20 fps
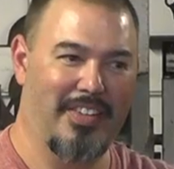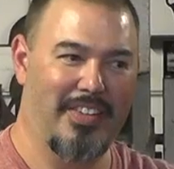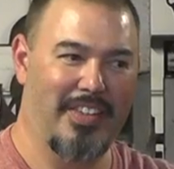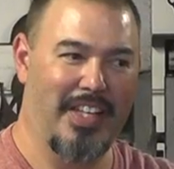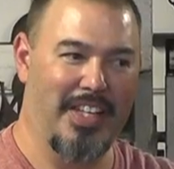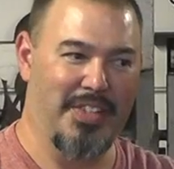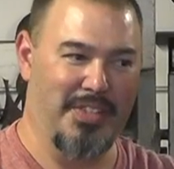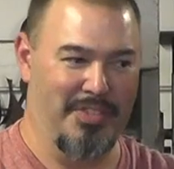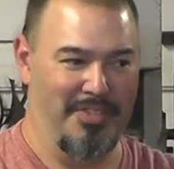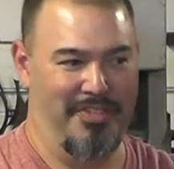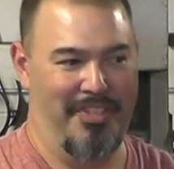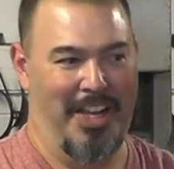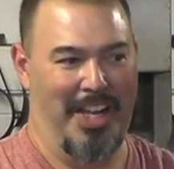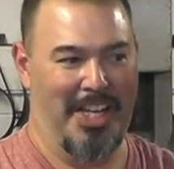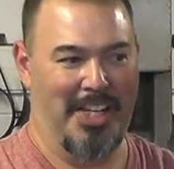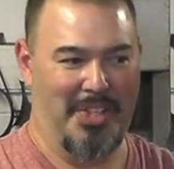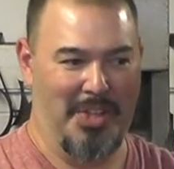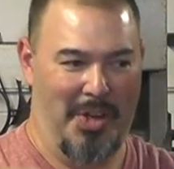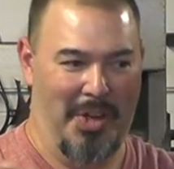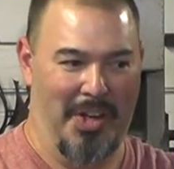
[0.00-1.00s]
its
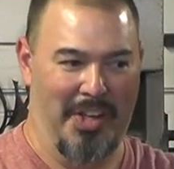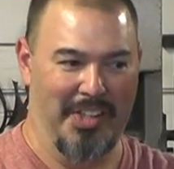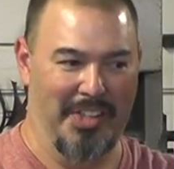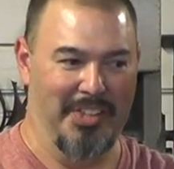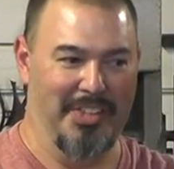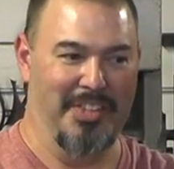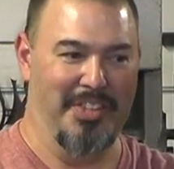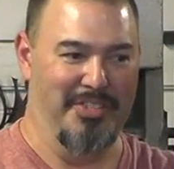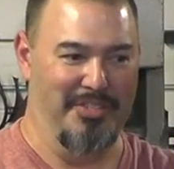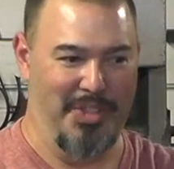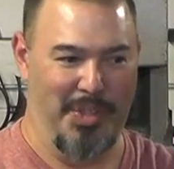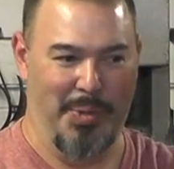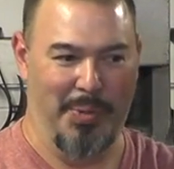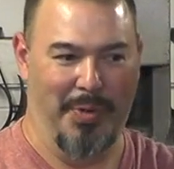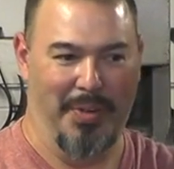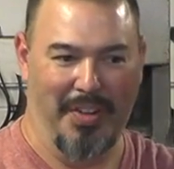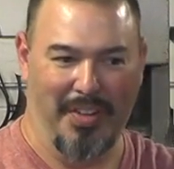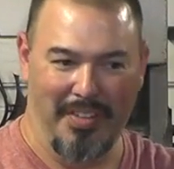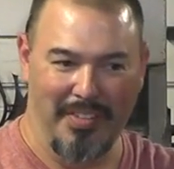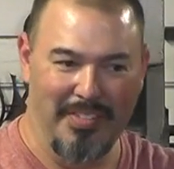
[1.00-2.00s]
effect on the
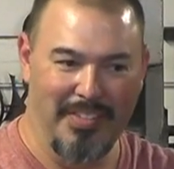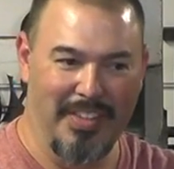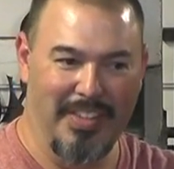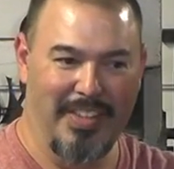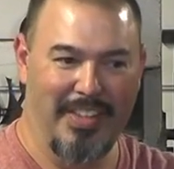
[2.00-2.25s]
viewer,